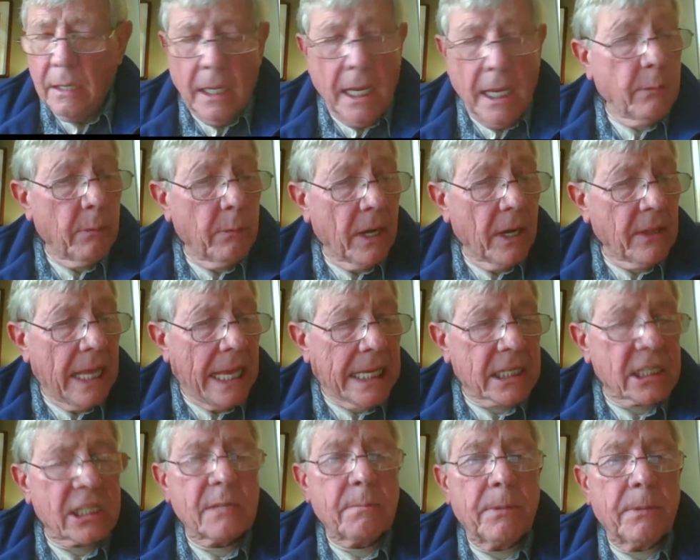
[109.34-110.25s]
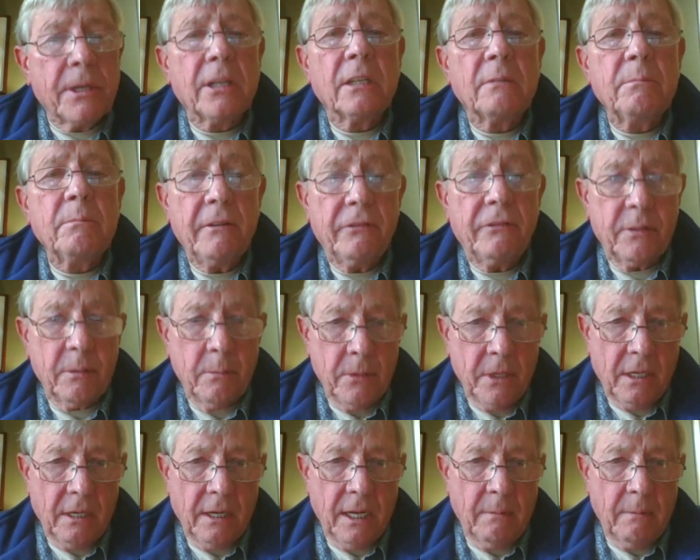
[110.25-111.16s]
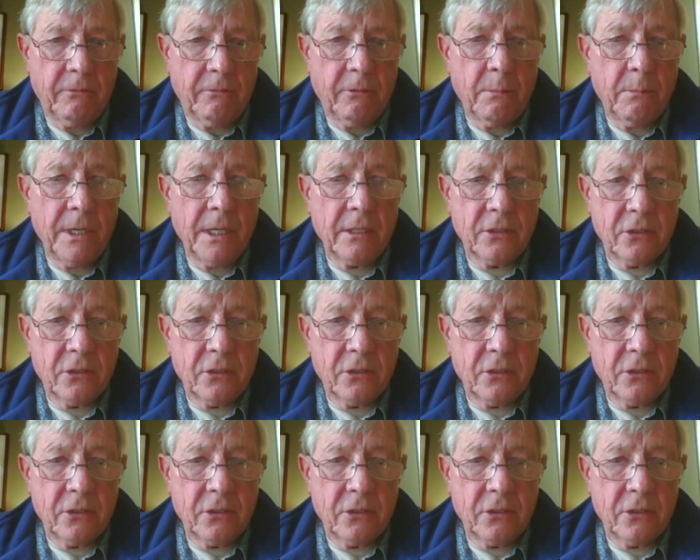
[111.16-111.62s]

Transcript: Anyway, they expelled me from the club for being a